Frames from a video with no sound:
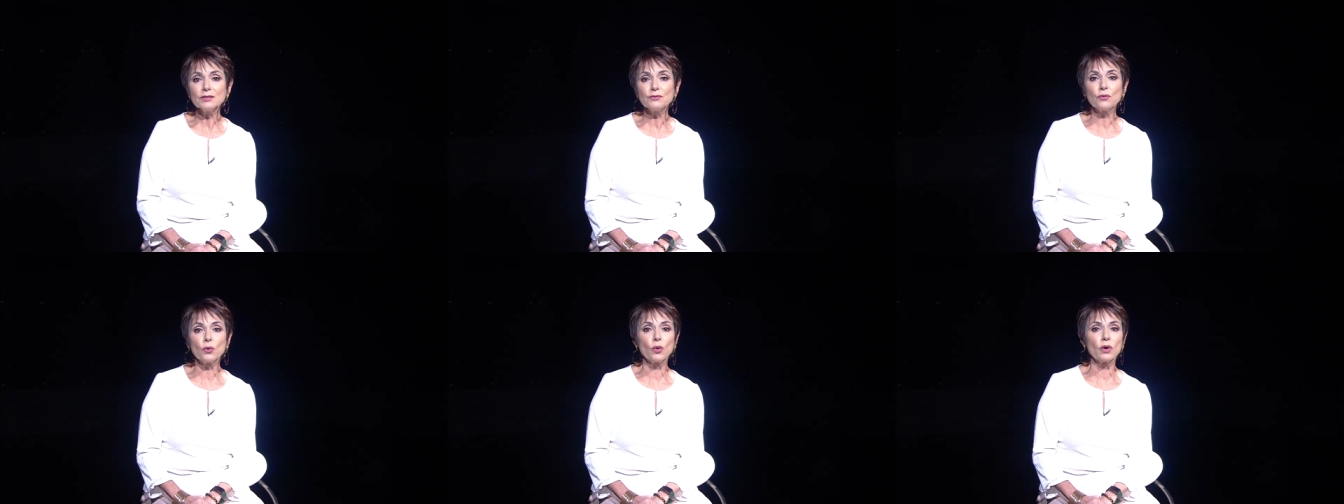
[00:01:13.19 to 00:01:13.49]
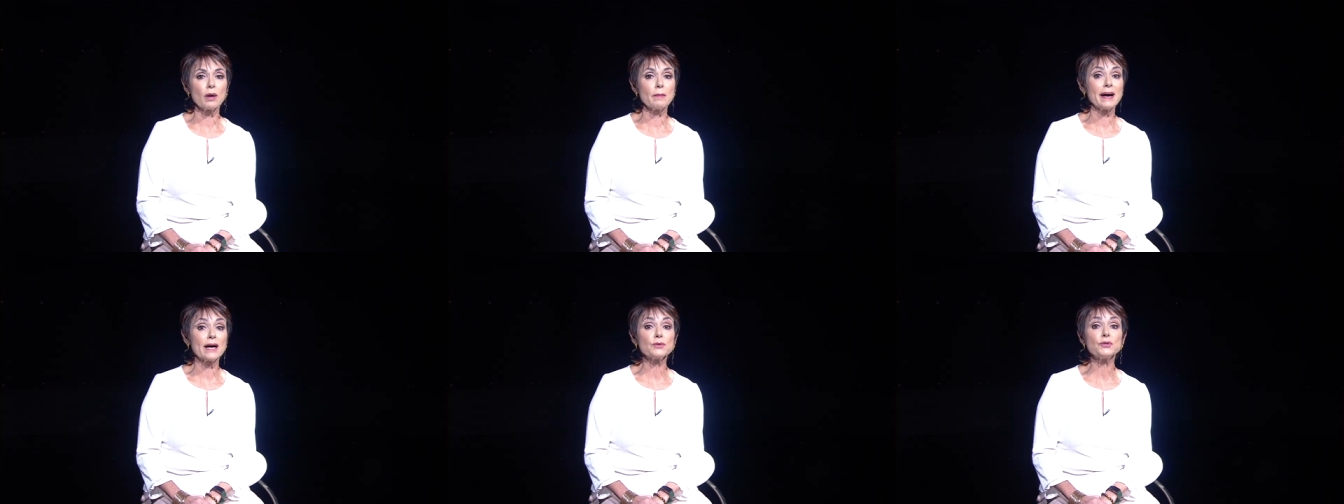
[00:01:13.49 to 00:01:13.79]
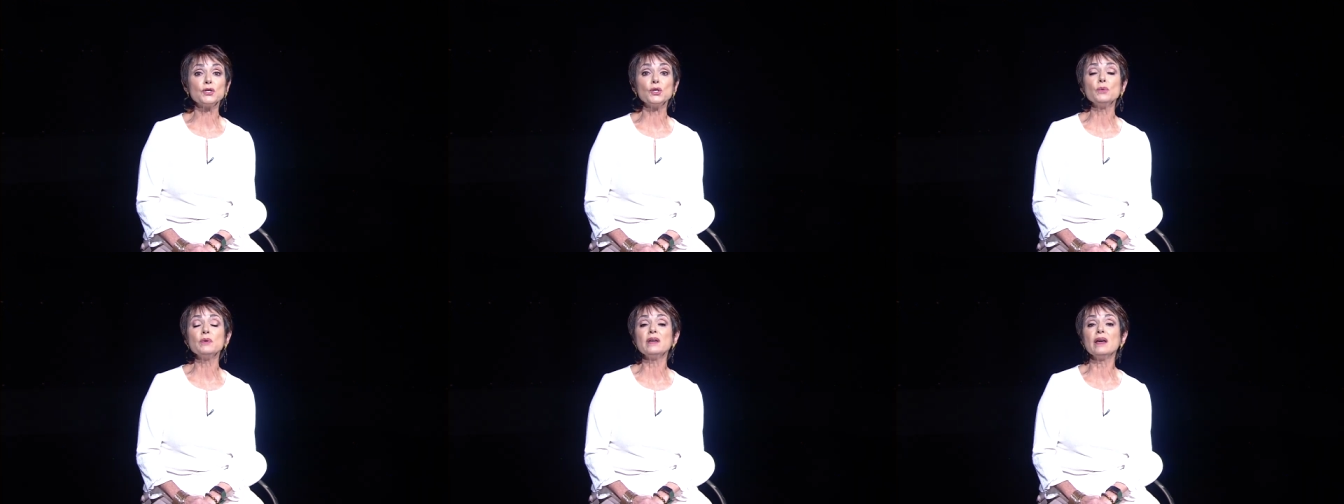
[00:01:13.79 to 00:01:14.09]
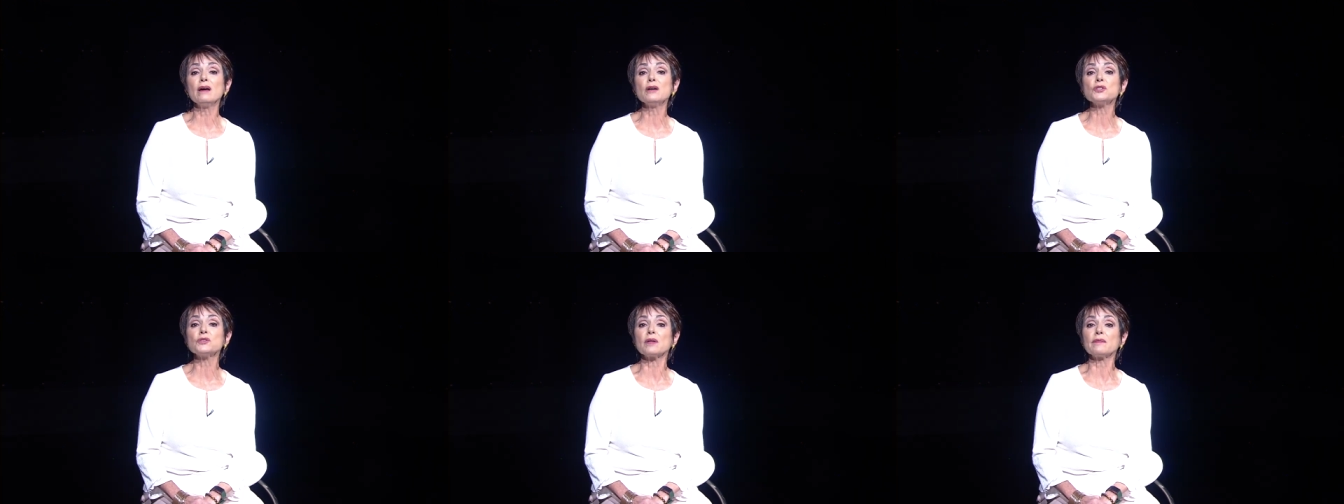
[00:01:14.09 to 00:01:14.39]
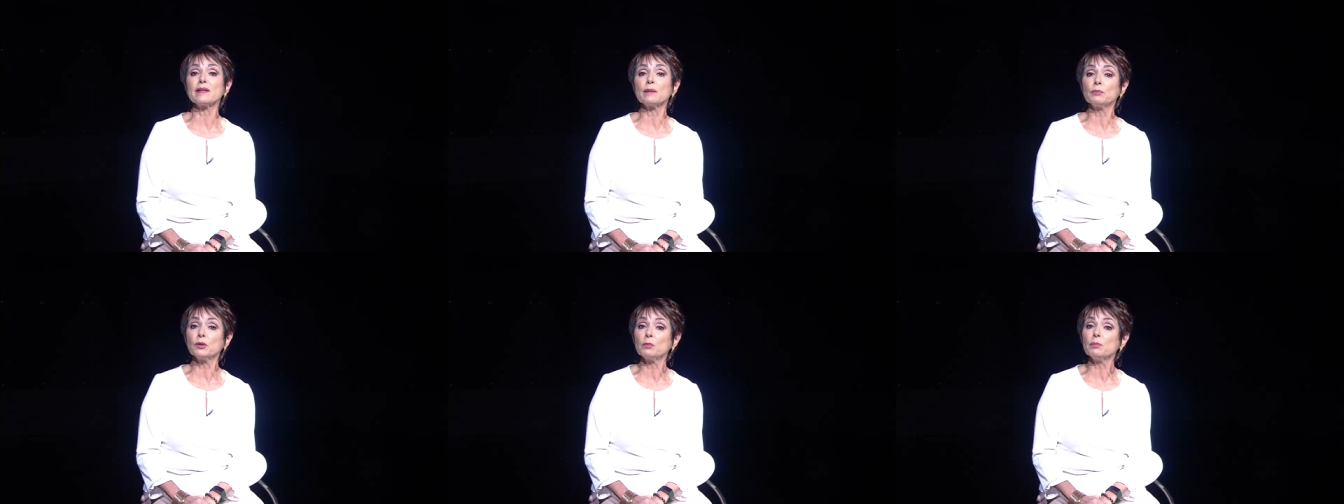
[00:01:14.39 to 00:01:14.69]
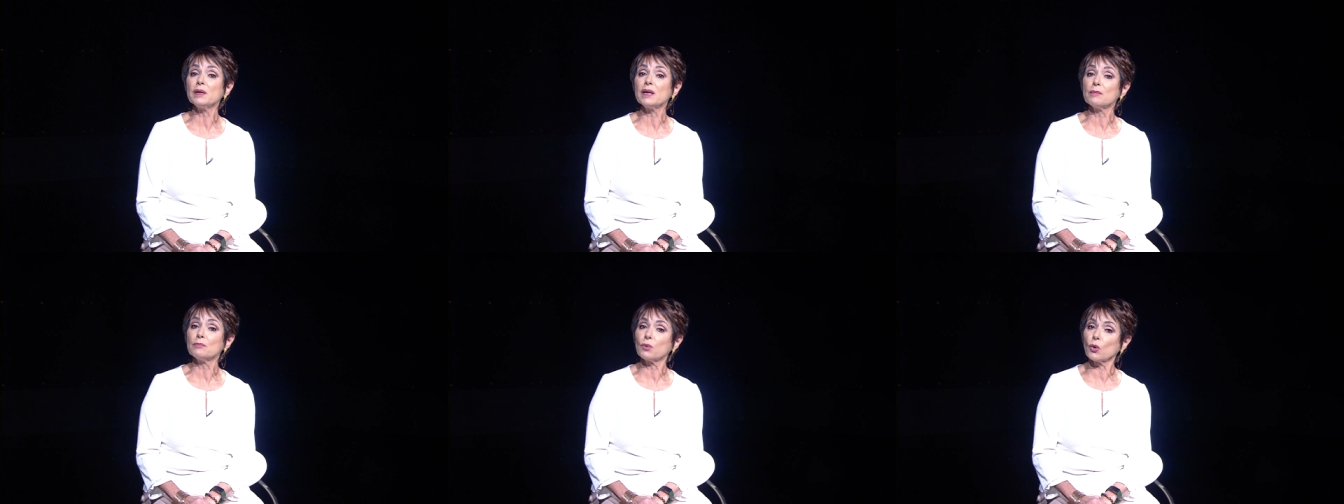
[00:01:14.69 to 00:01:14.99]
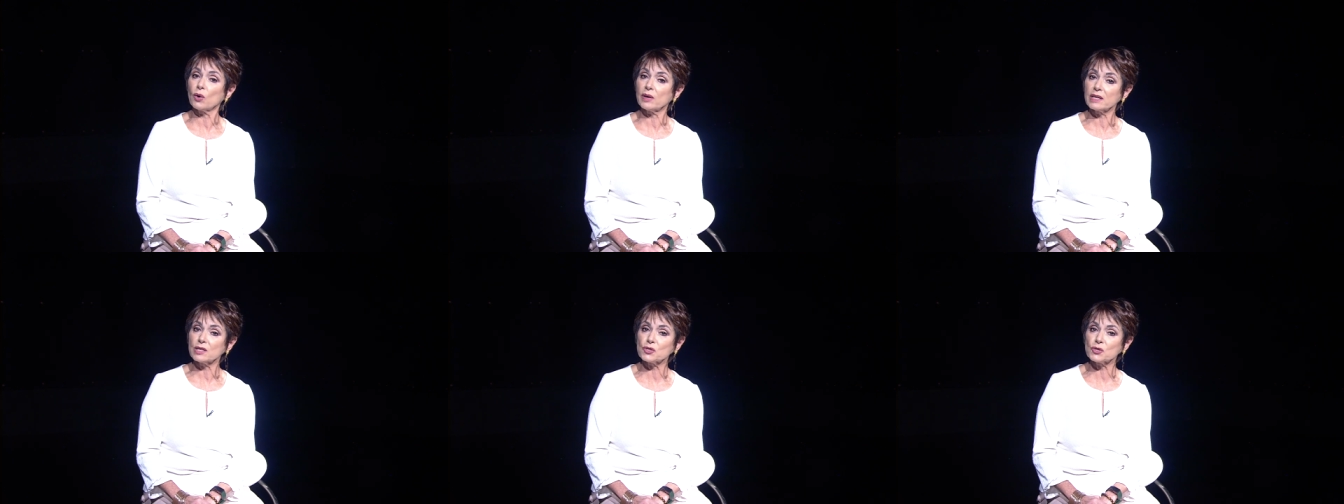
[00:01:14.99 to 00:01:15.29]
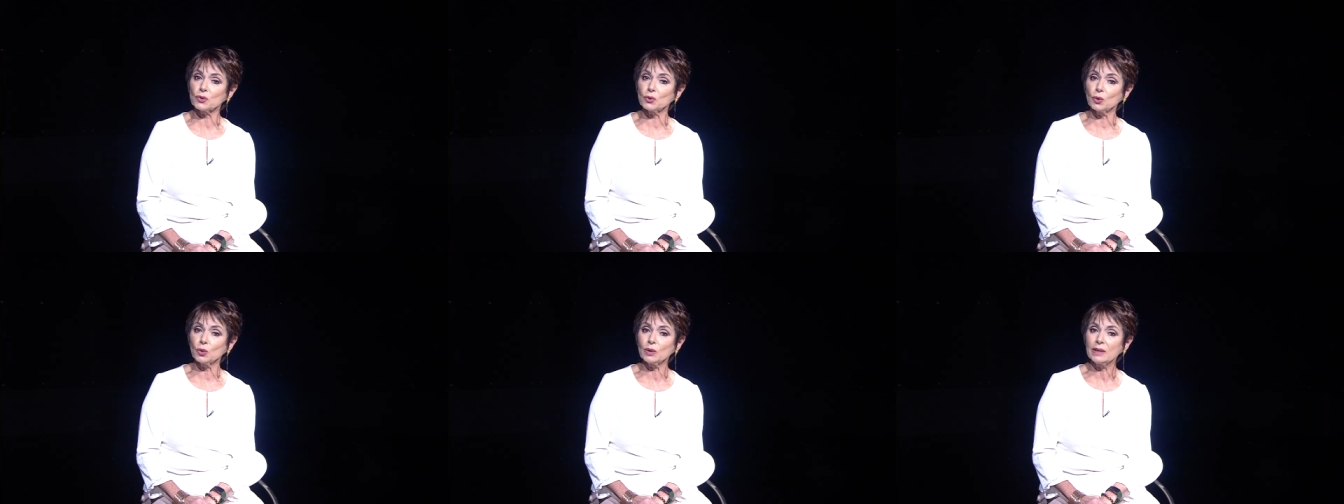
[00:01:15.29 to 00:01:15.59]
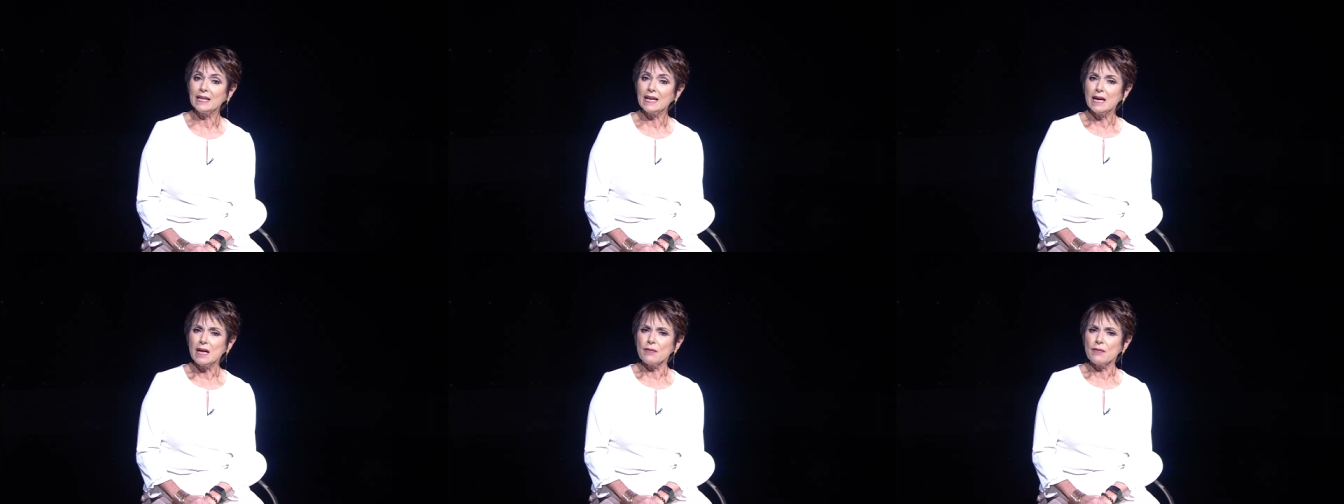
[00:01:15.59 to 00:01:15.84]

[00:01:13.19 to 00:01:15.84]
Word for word: for about two years that they put me in boarding school.